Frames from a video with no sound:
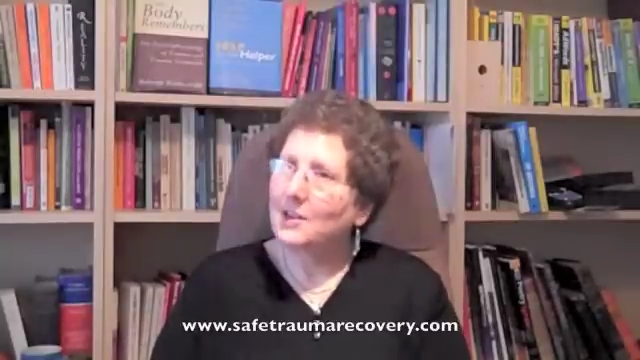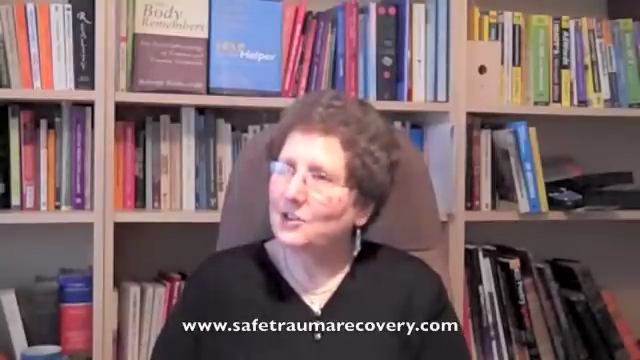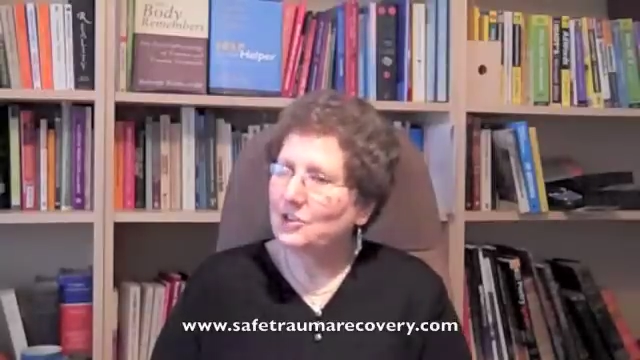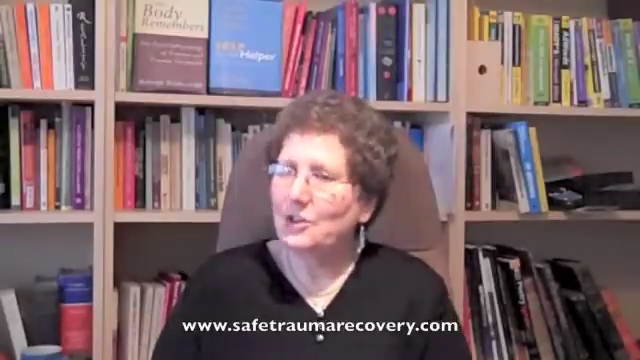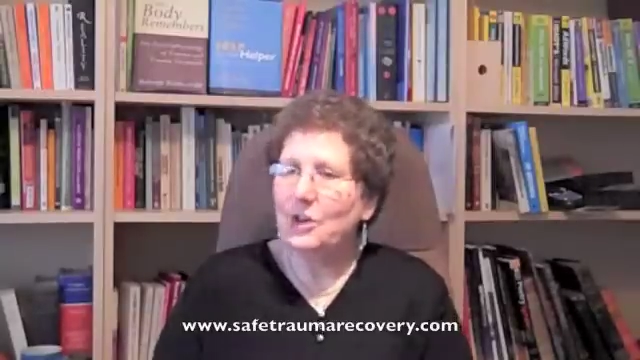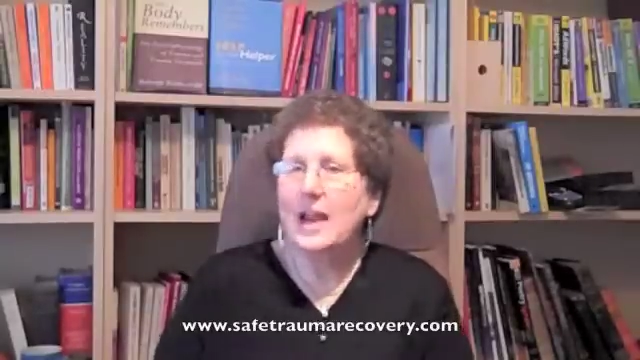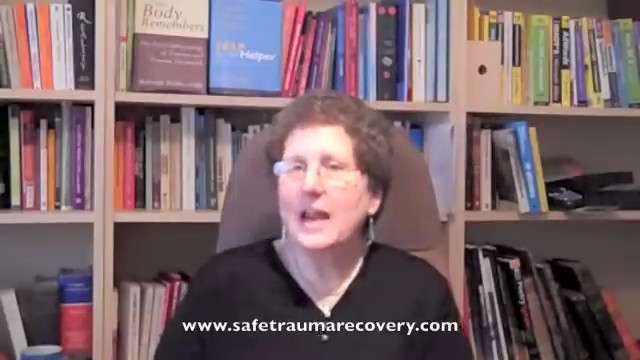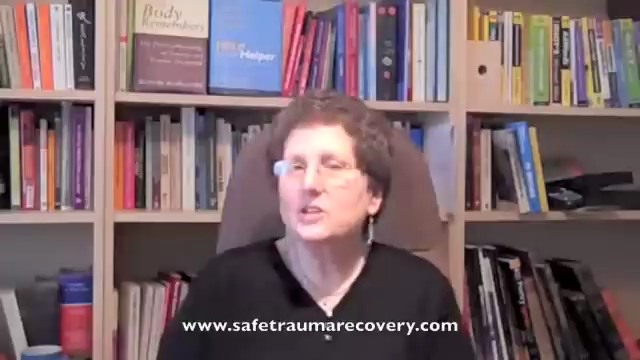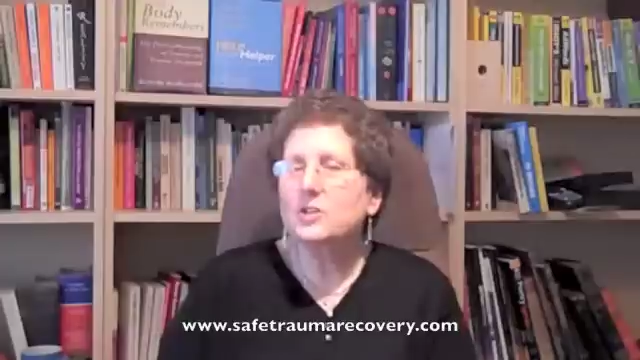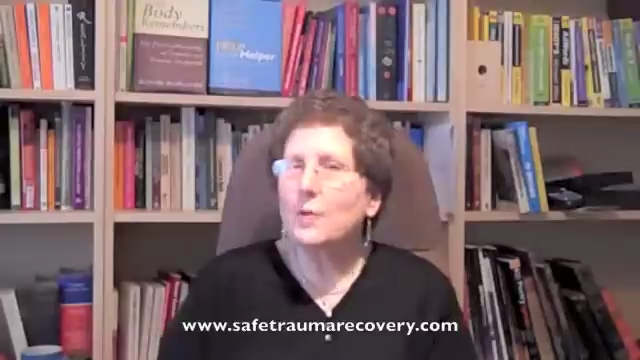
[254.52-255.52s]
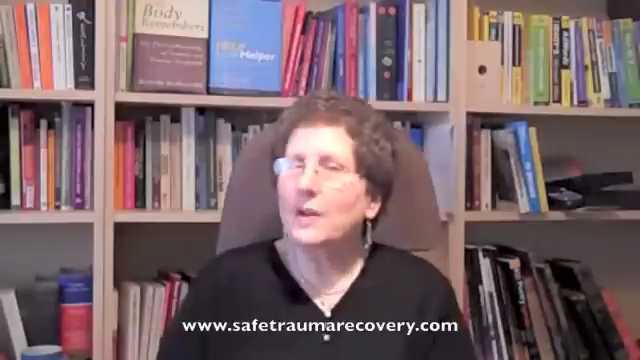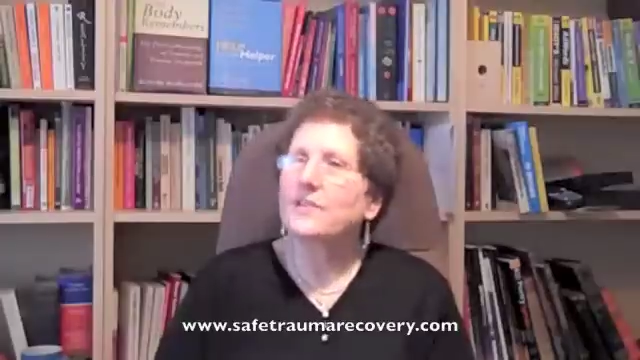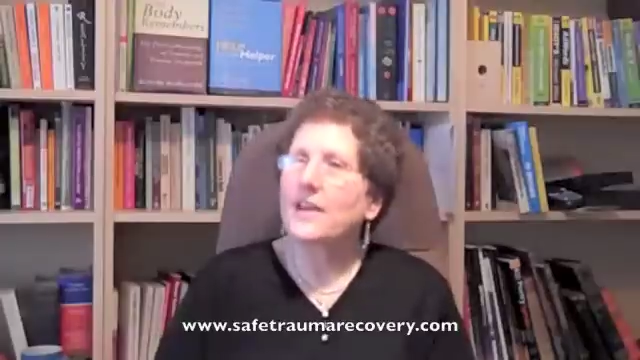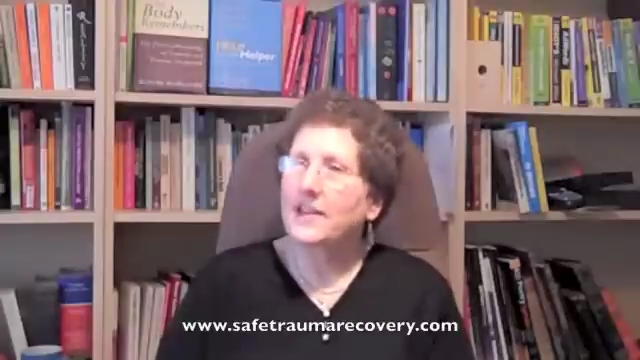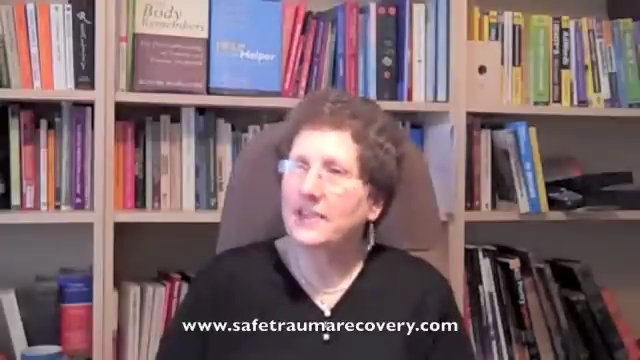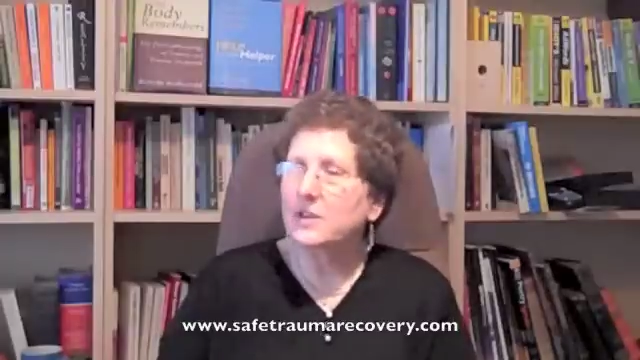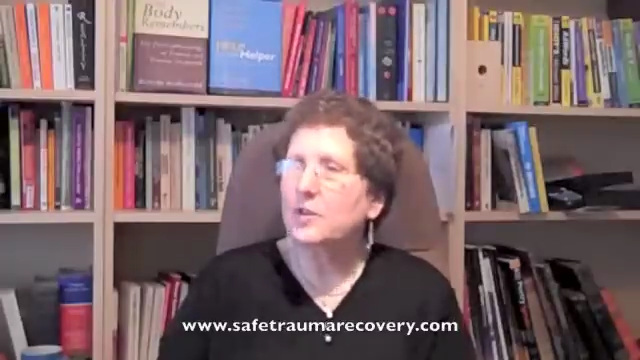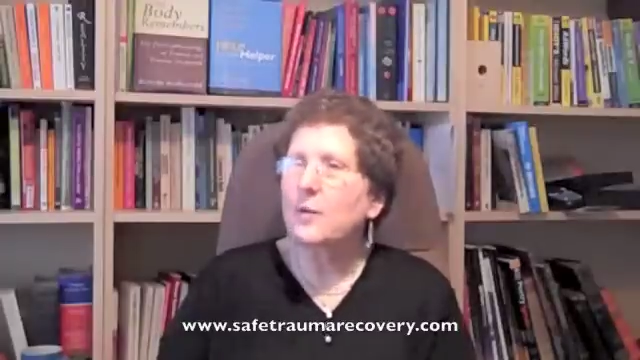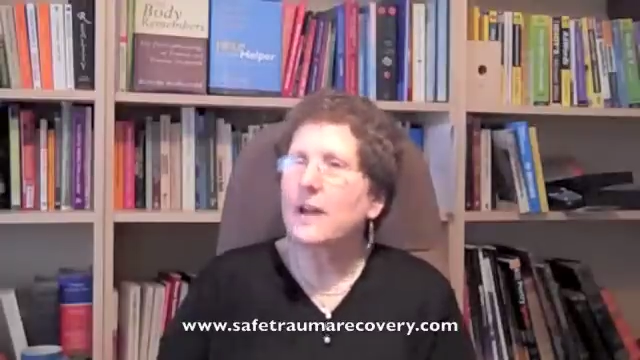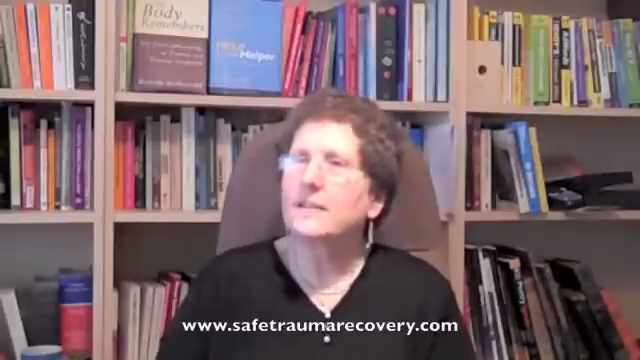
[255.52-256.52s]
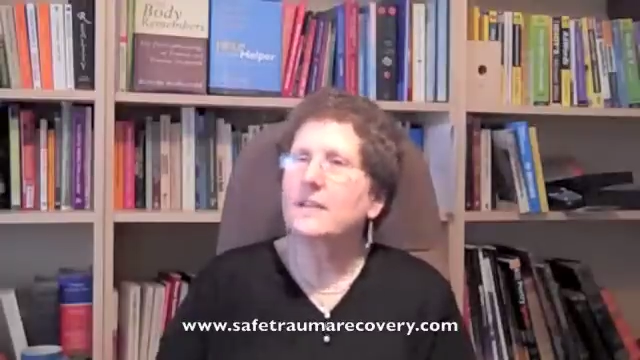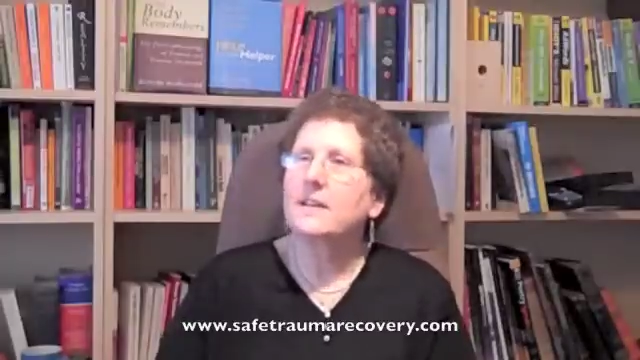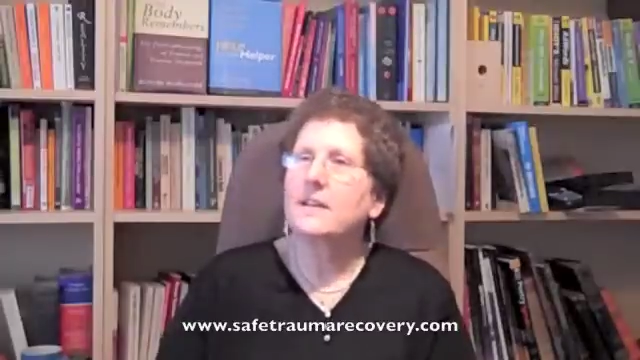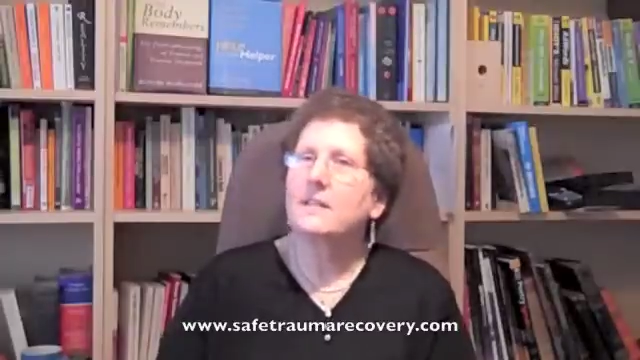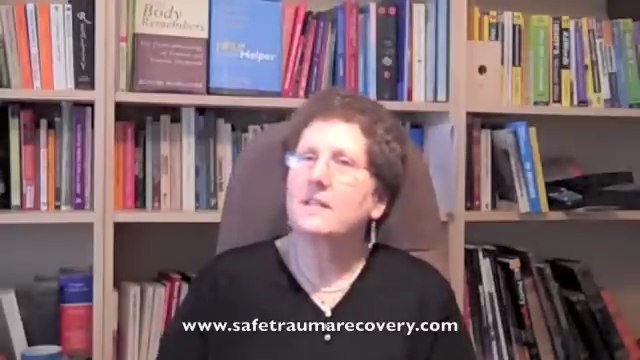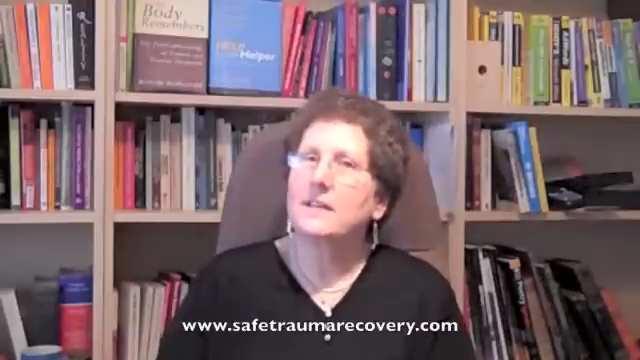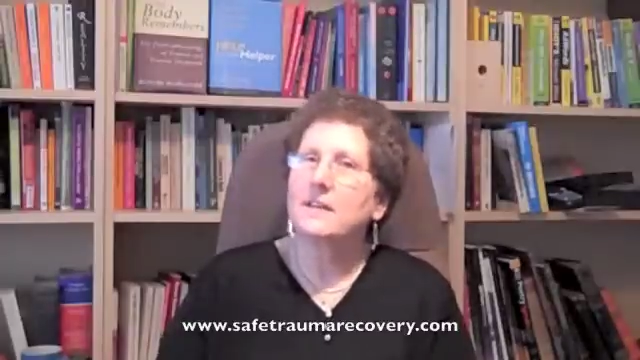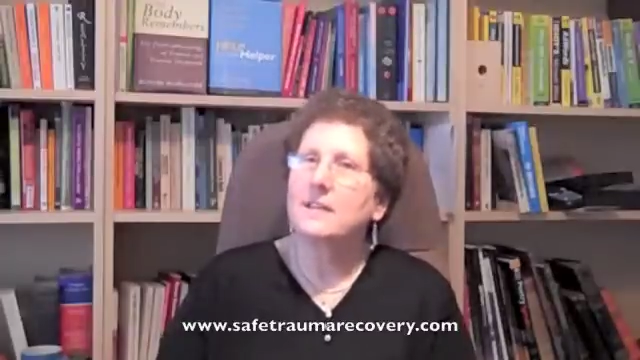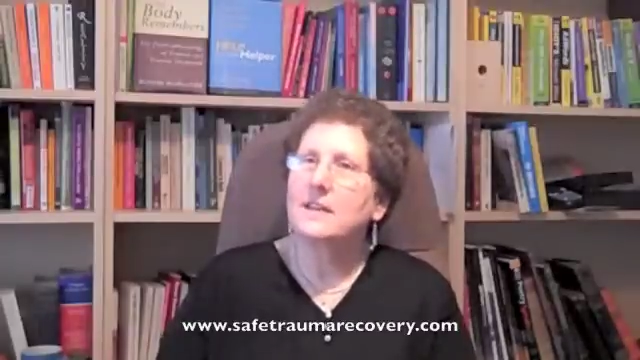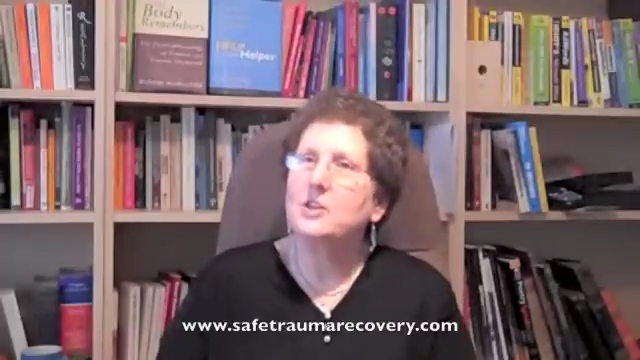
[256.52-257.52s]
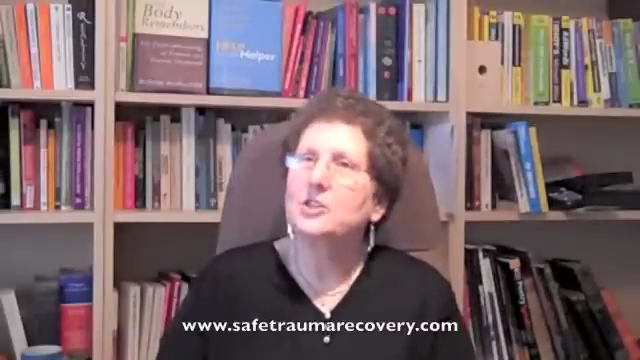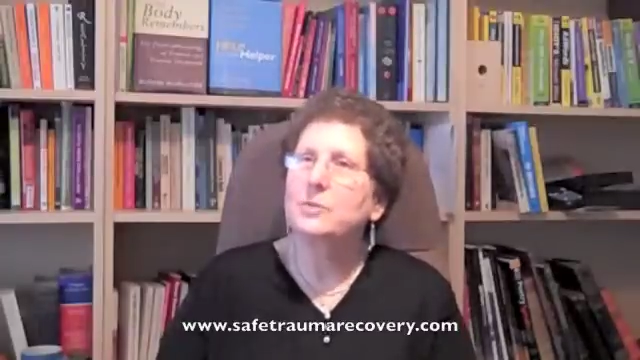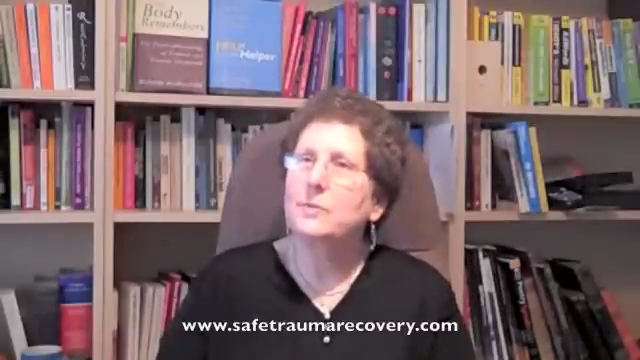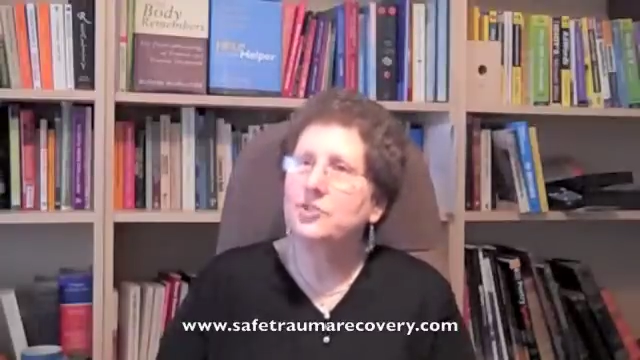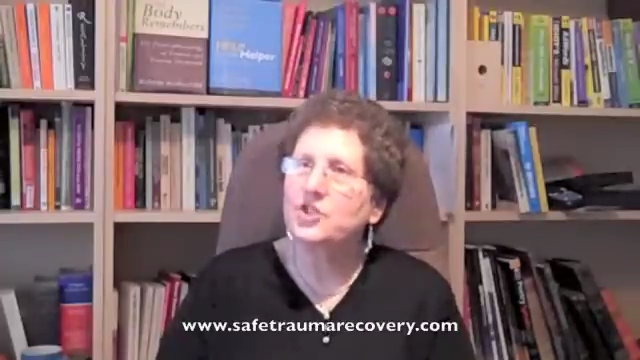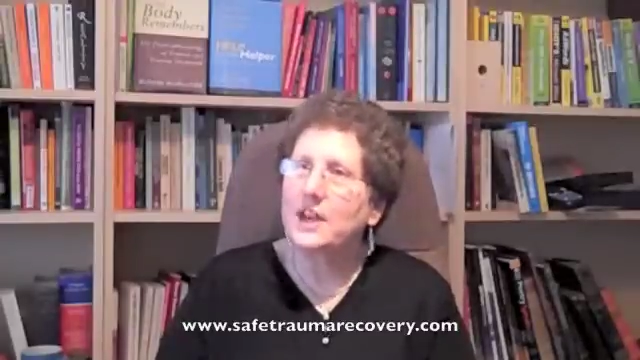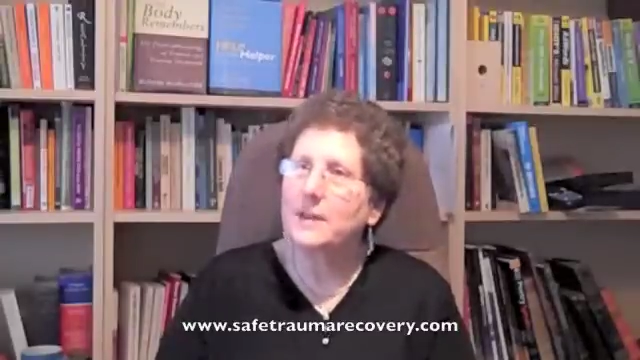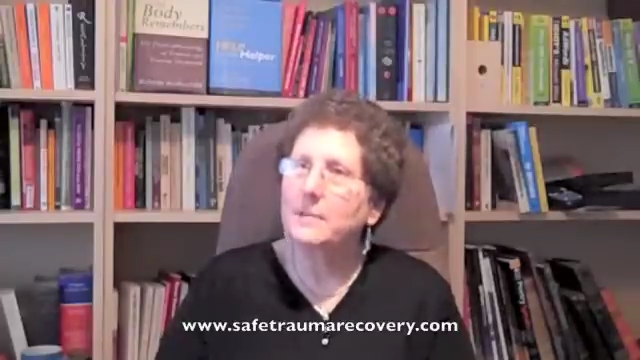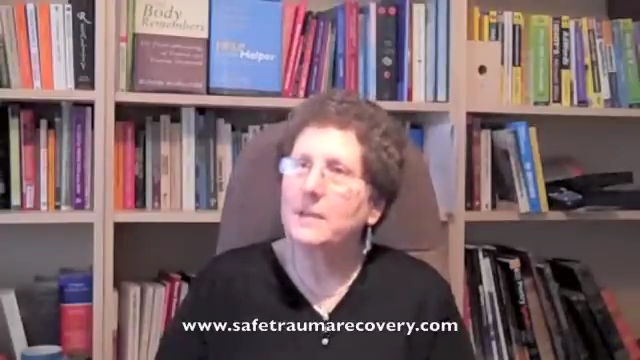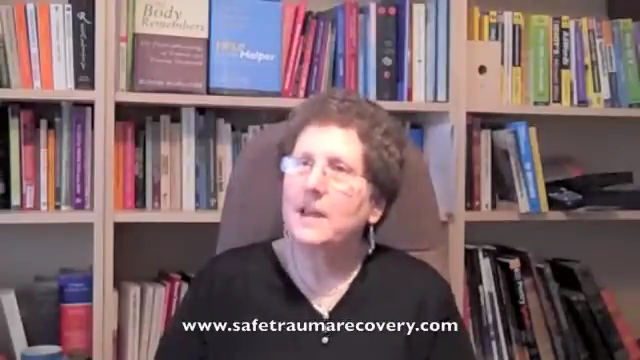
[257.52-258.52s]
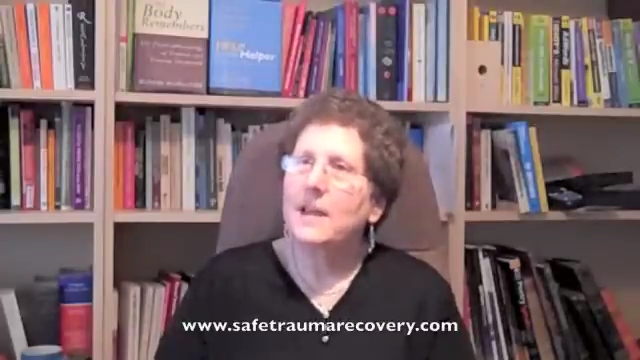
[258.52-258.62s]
Sure, and I just want to say I think you're right, that the issue of shame